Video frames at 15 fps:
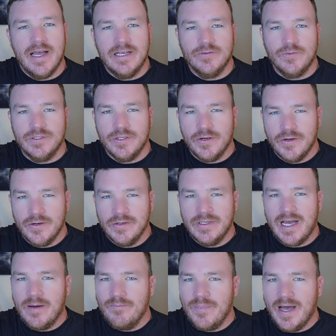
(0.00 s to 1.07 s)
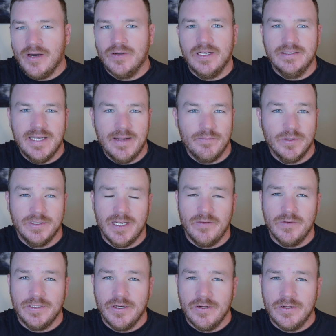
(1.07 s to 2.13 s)
has returned about a 10%
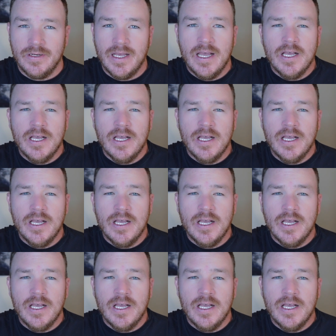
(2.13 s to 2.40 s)
return.